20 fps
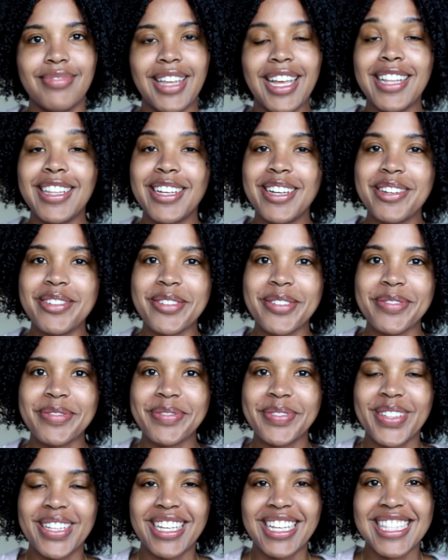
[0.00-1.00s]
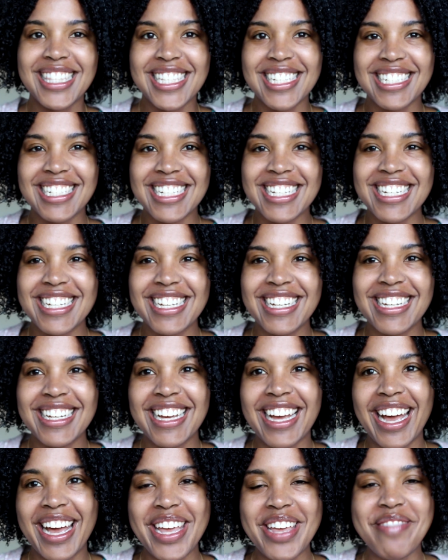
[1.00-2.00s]
Hello, it's Adia.
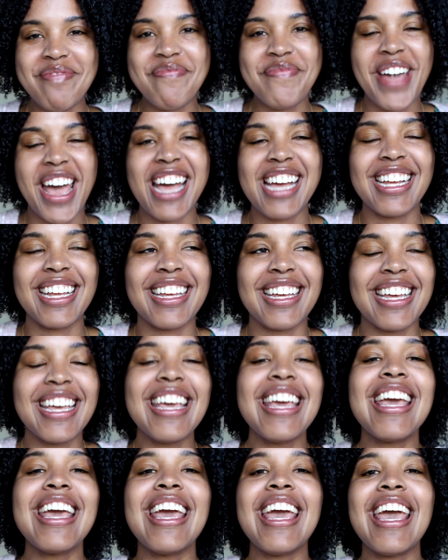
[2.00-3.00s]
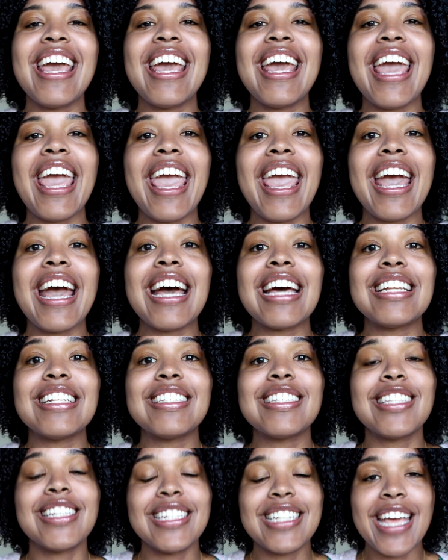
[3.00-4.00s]
I am back.
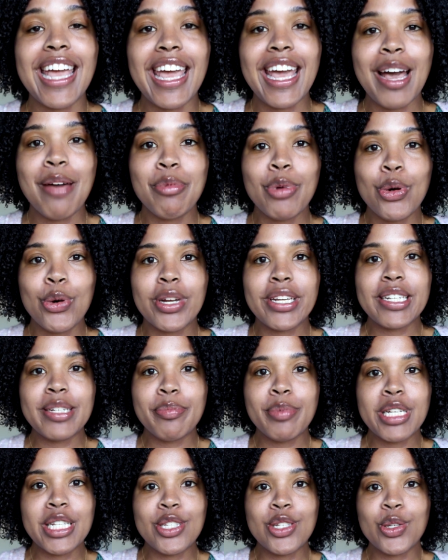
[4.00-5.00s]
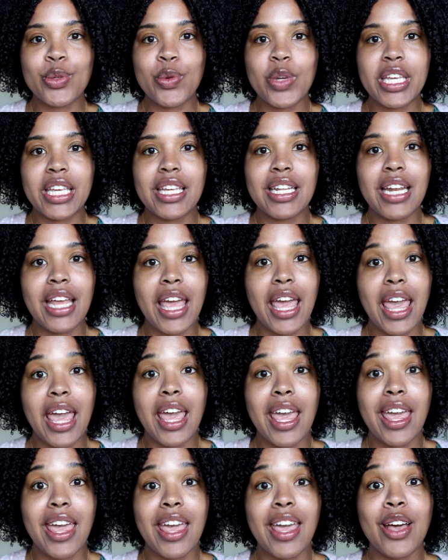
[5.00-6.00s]
And today I'm going to be doing
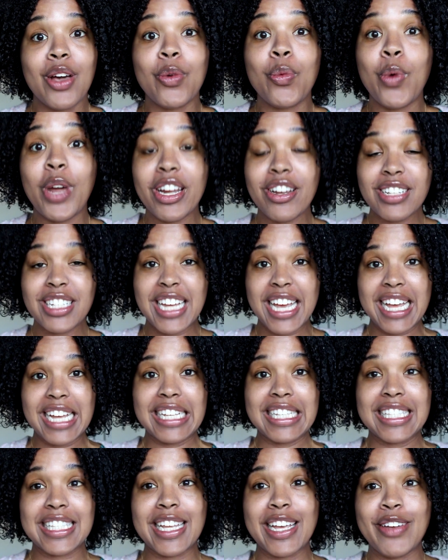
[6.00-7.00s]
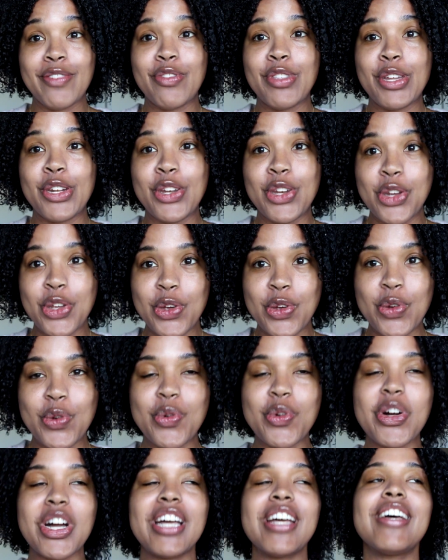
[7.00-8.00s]
a wear test of the
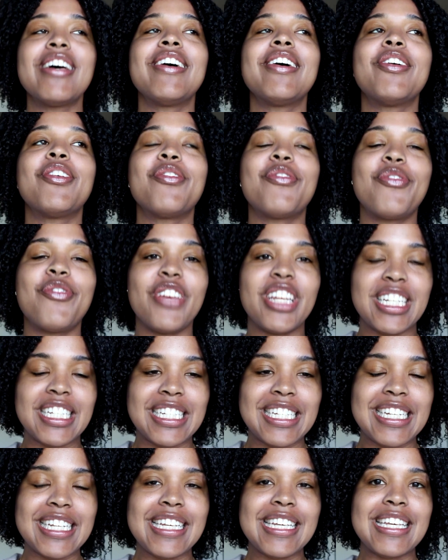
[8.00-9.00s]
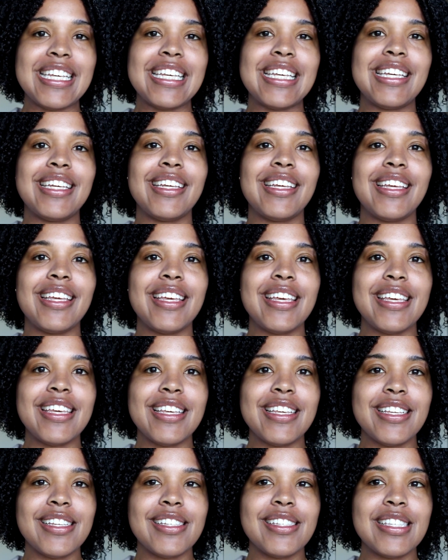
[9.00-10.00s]
new Fenty
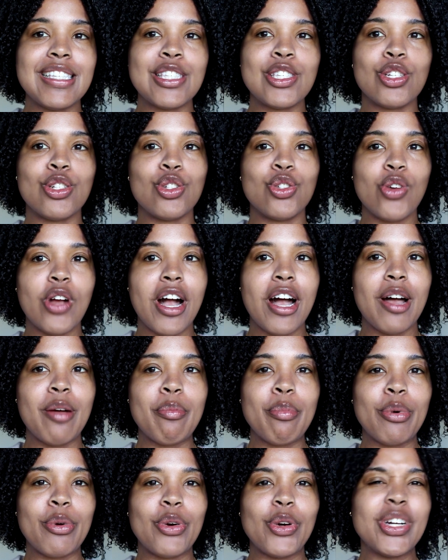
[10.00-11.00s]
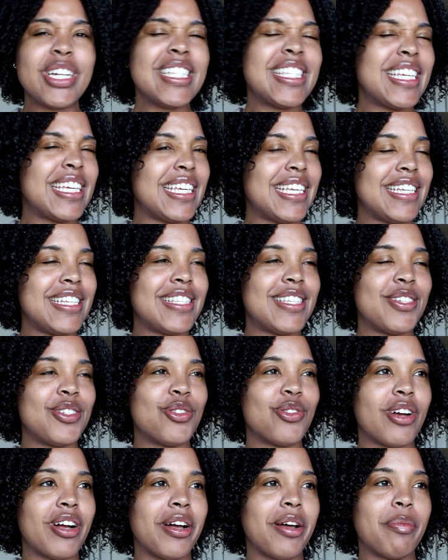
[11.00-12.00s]
Eaze drop, or is it Easy
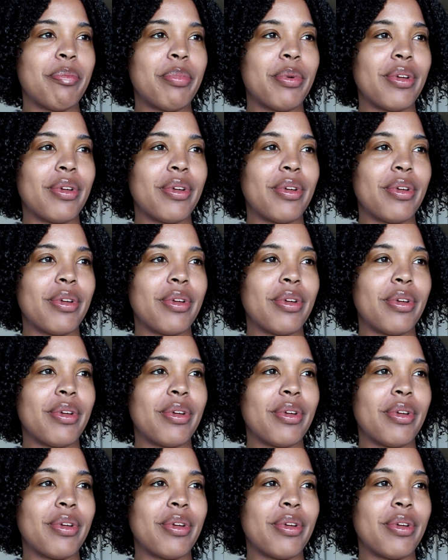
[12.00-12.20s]
drop?